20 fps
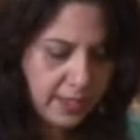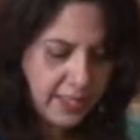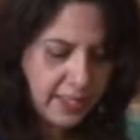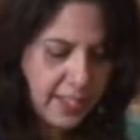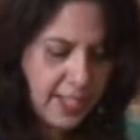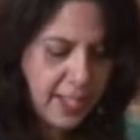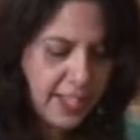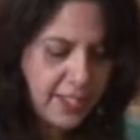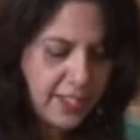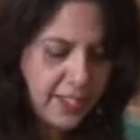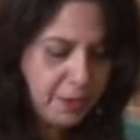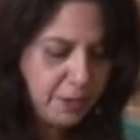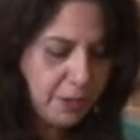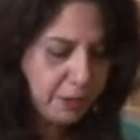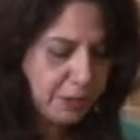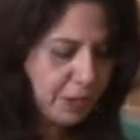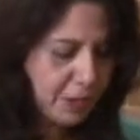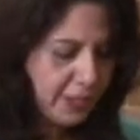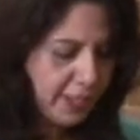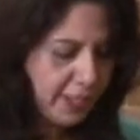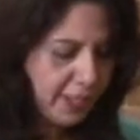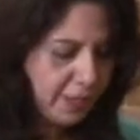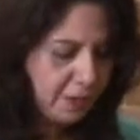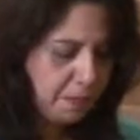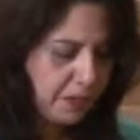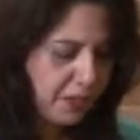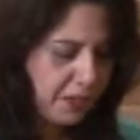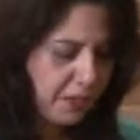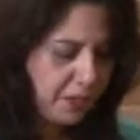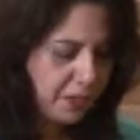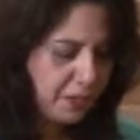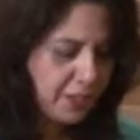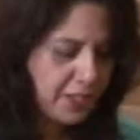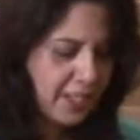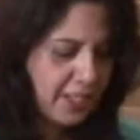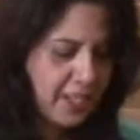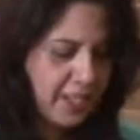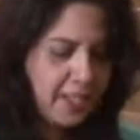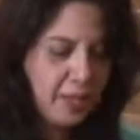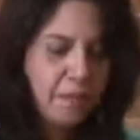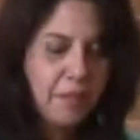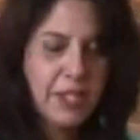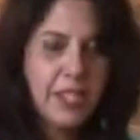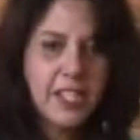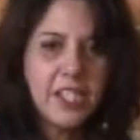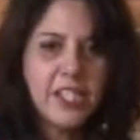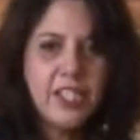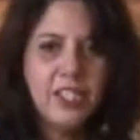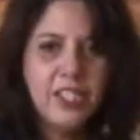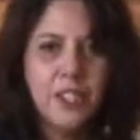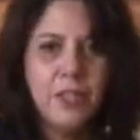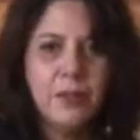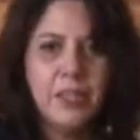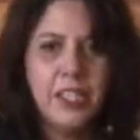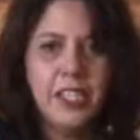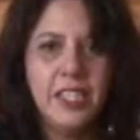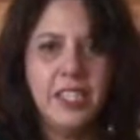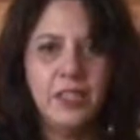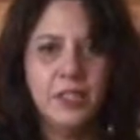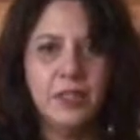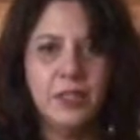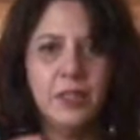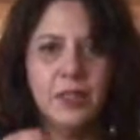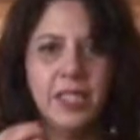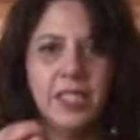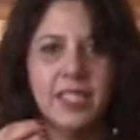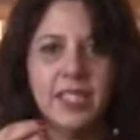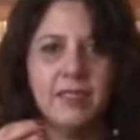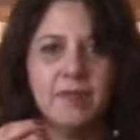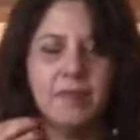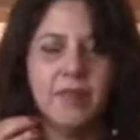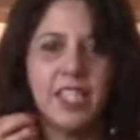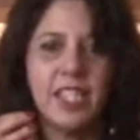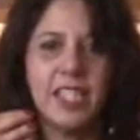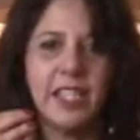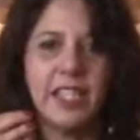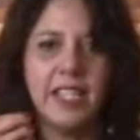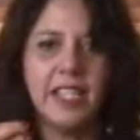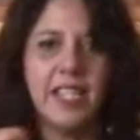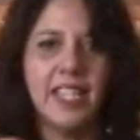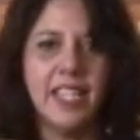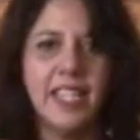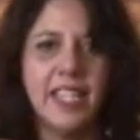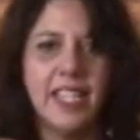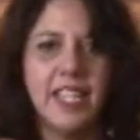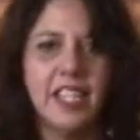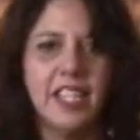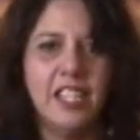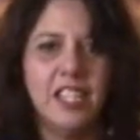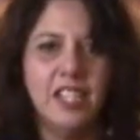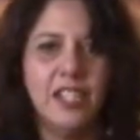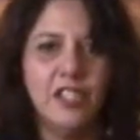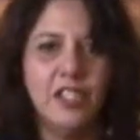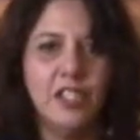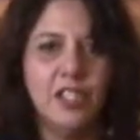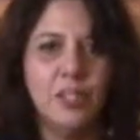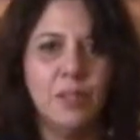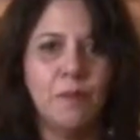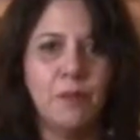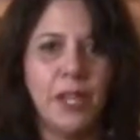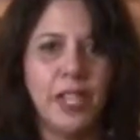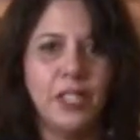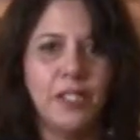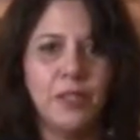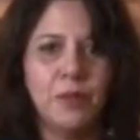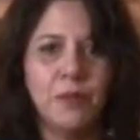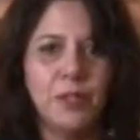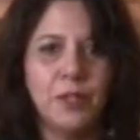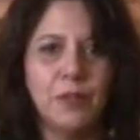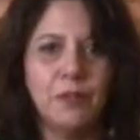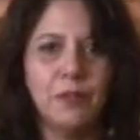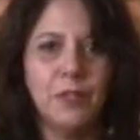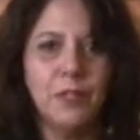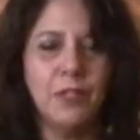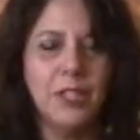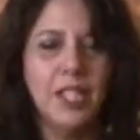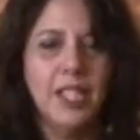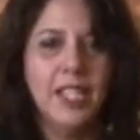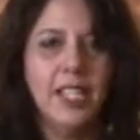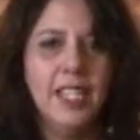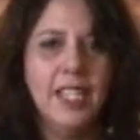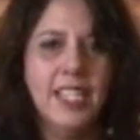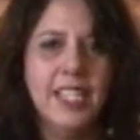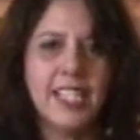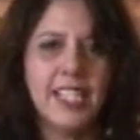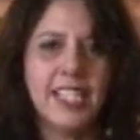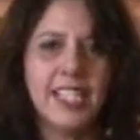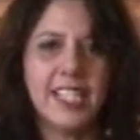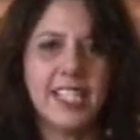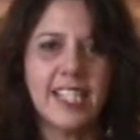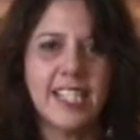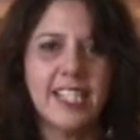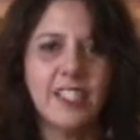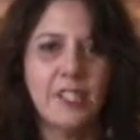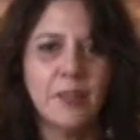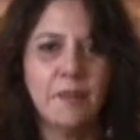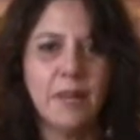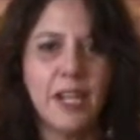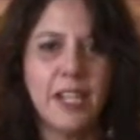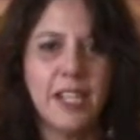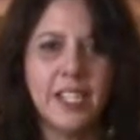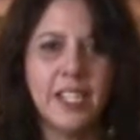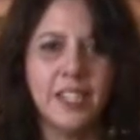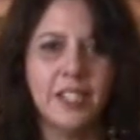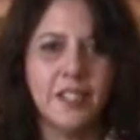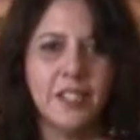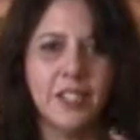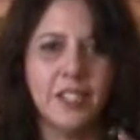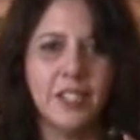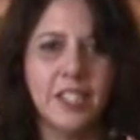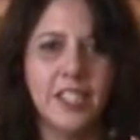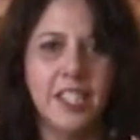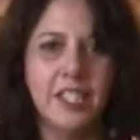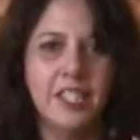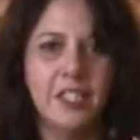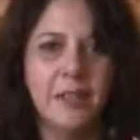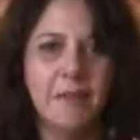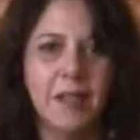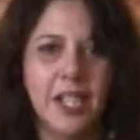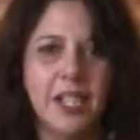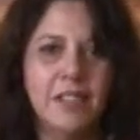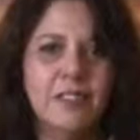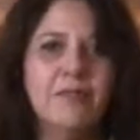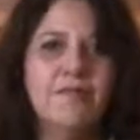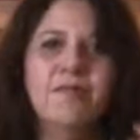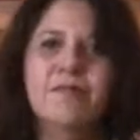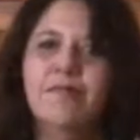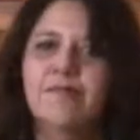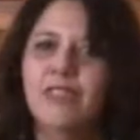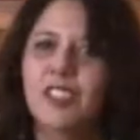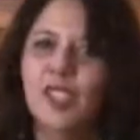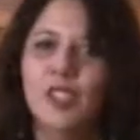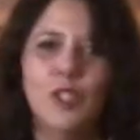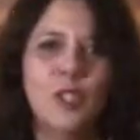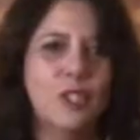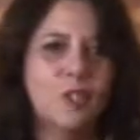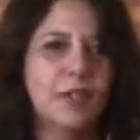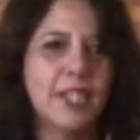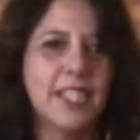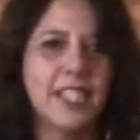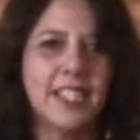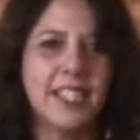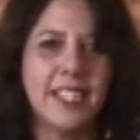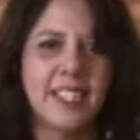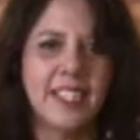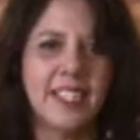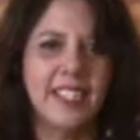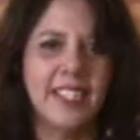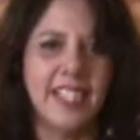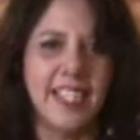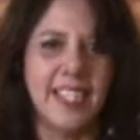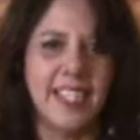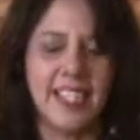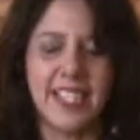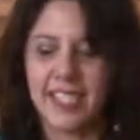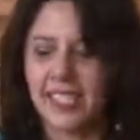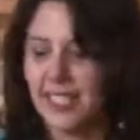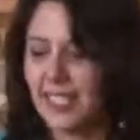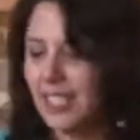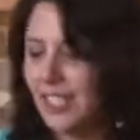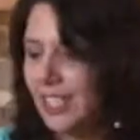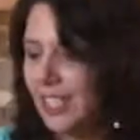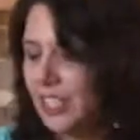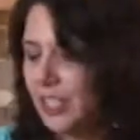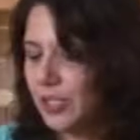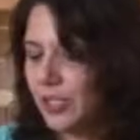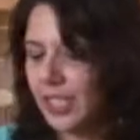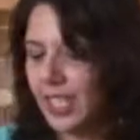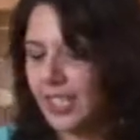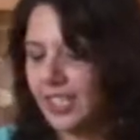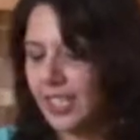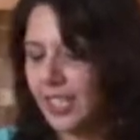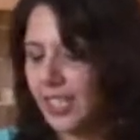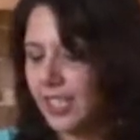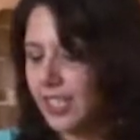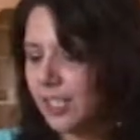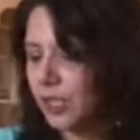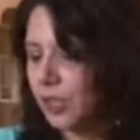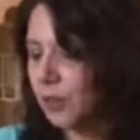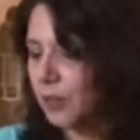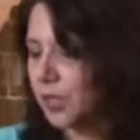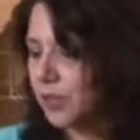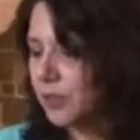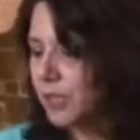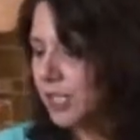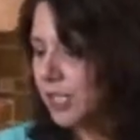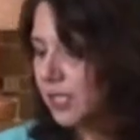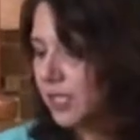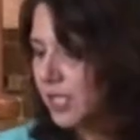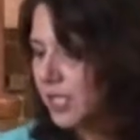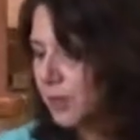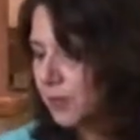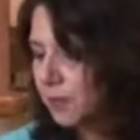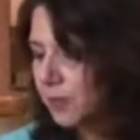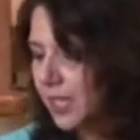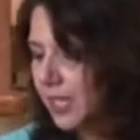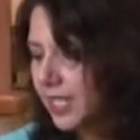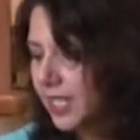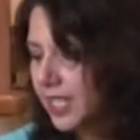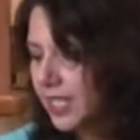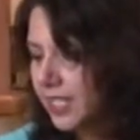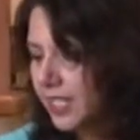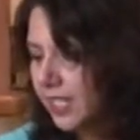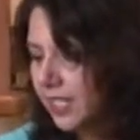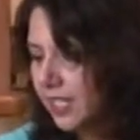Catch some of those jalapenos, because you know when you suddenly get it in your bite of your food, it's just a little party going on in your mouth. Always nice to get that a little bit of a surprise.